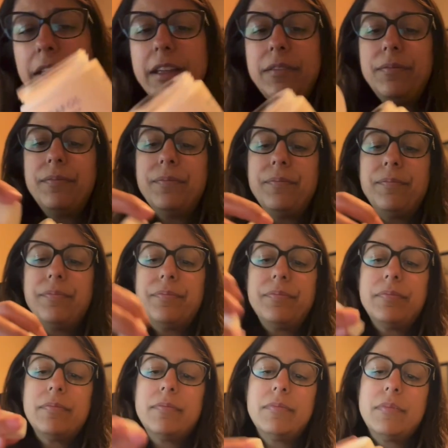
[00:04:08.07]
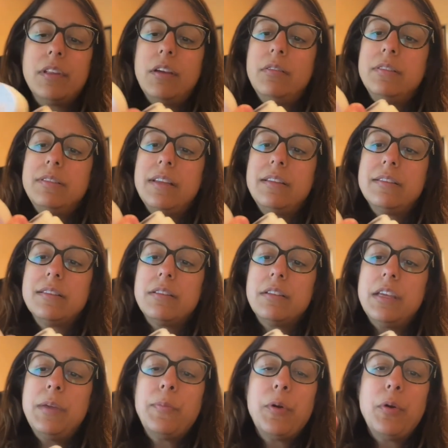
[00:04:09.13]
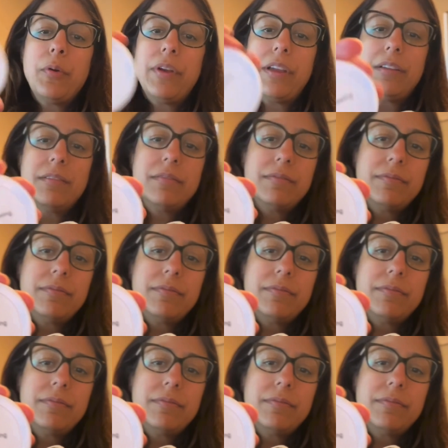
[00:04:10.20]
it. Oh, it says keep growing.